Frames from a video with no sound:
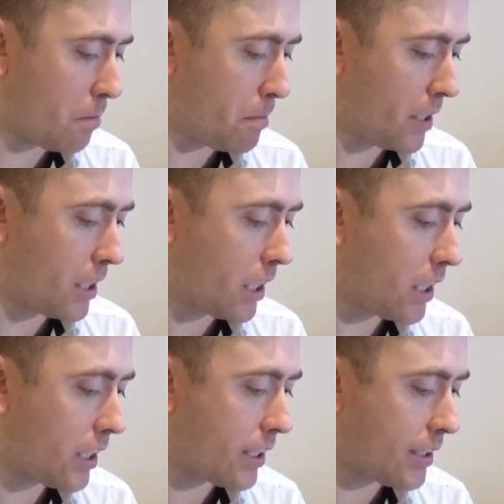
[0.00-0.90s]

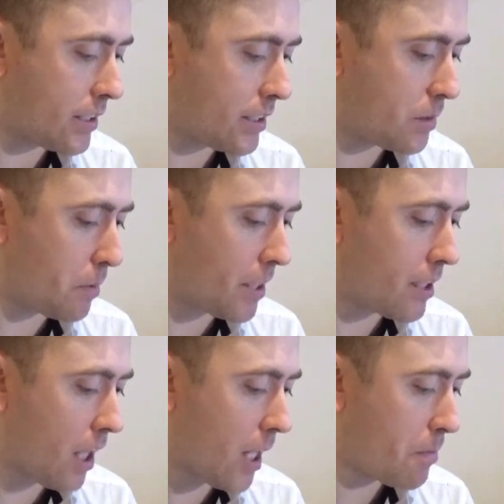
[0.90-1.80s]
because by the
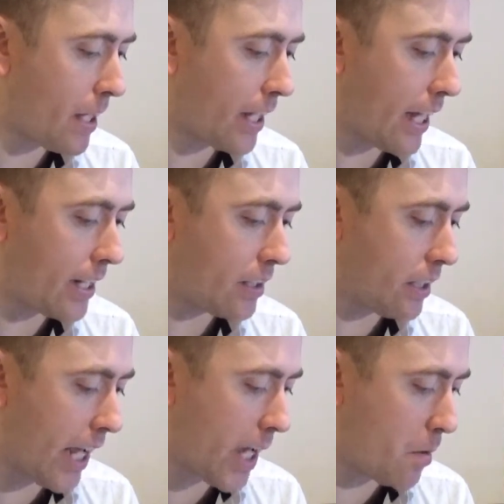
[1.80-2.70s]
time they get
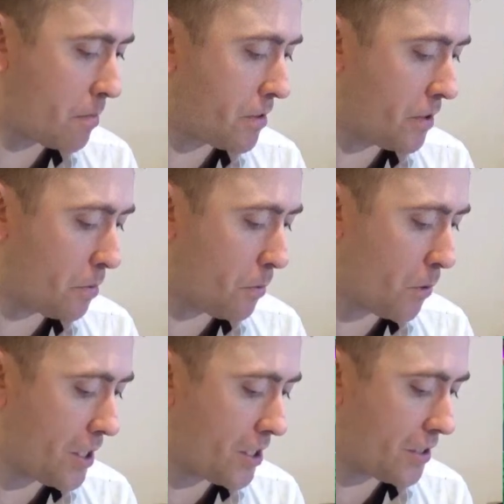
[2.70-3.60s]
to the
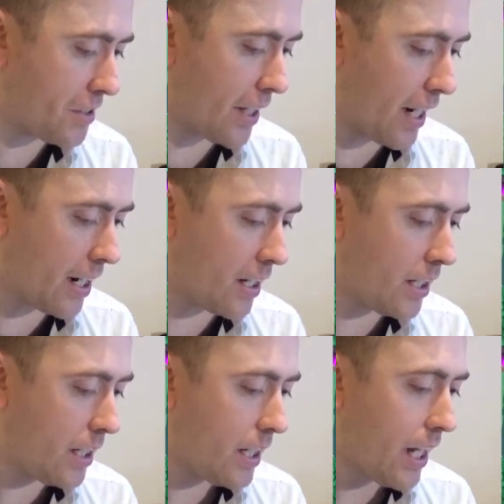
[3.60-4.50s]
bridges there,
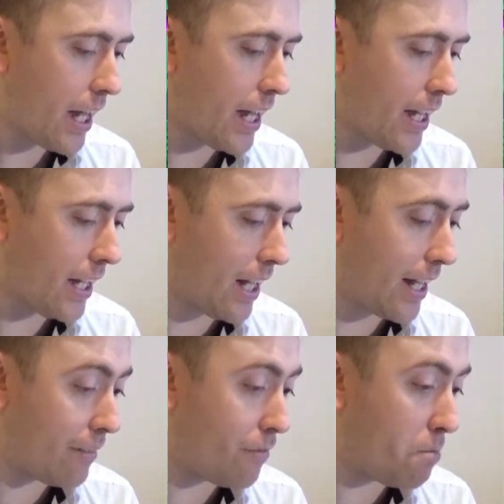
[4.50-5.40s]

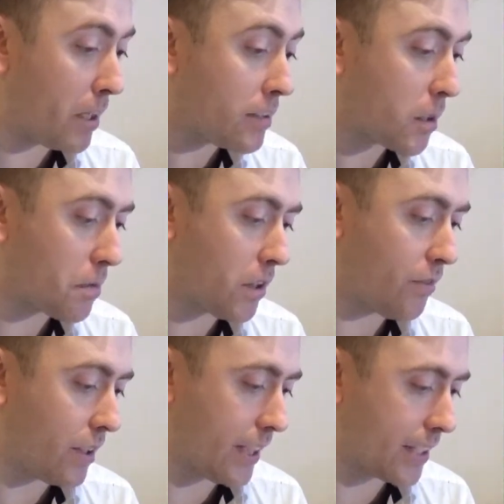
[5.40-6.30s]
I've built up
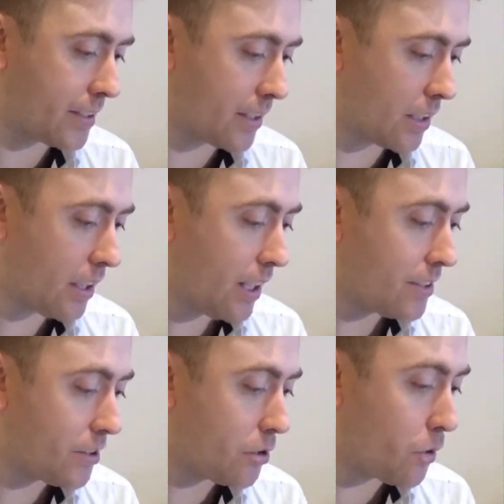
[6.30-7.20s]
enough elixir
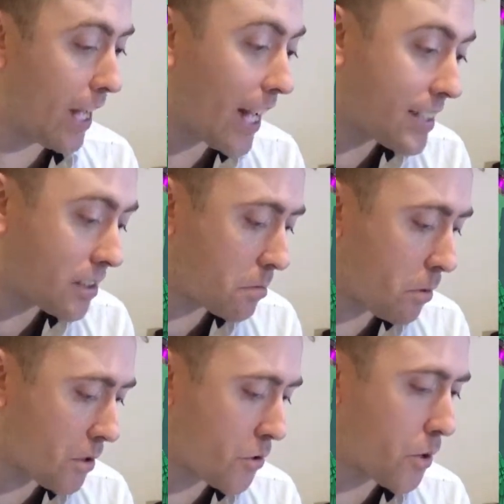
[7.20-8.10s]
to add some
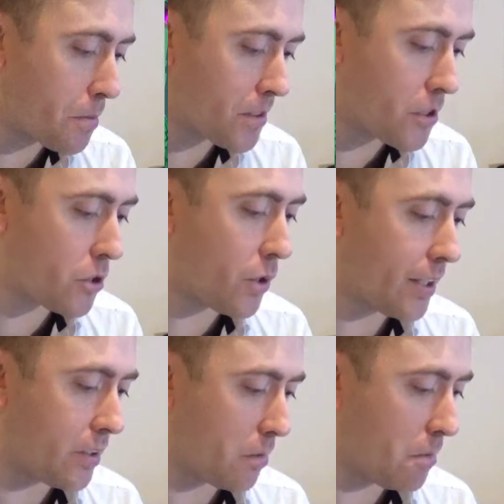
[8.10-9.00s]
more troops to
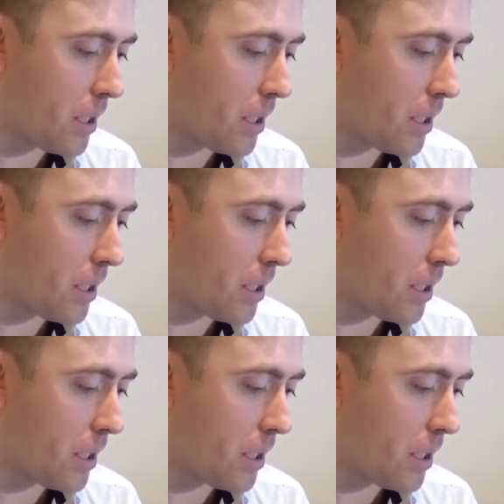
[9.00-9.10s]
join them.